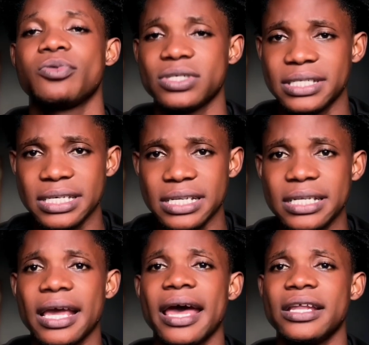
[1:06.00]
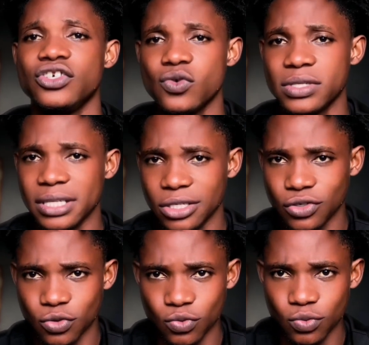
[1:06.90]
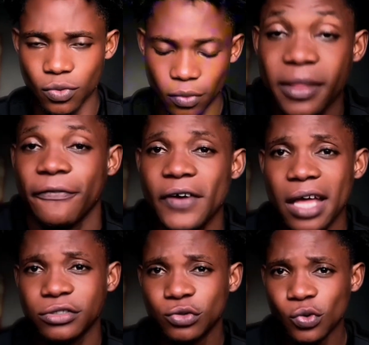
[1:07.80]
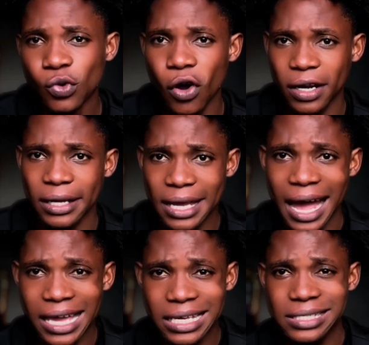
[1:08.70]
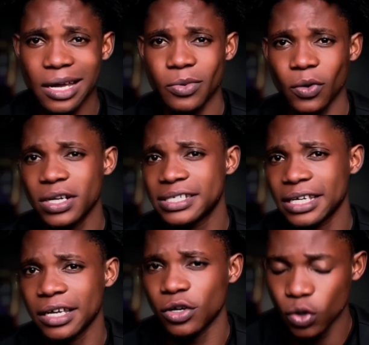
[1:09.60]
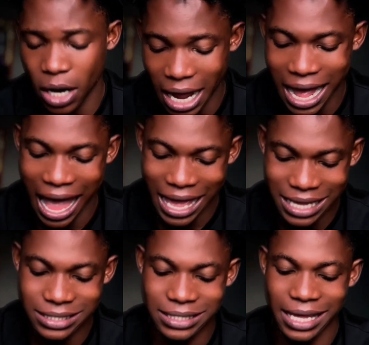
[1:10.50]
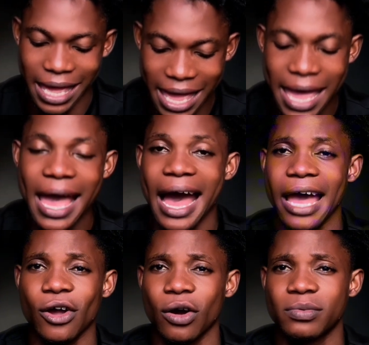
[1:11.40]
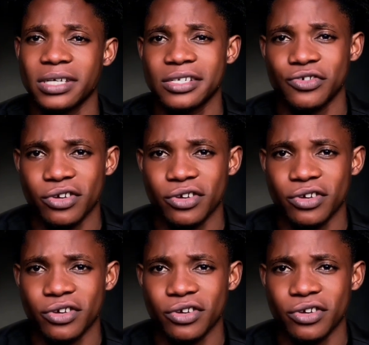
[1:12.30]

proceed and use this tool. The first tool on AI Ease that we're going to take a look at is the AI Object